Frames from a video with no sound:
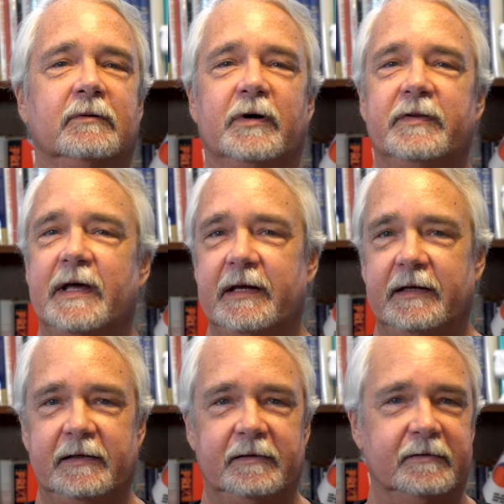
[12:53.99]
When
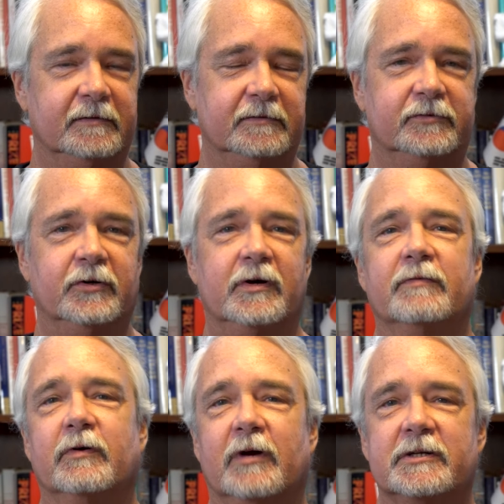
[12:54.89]
they took
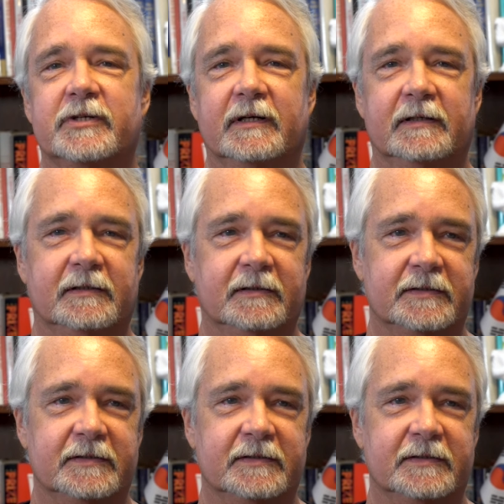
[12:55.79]
over Russia,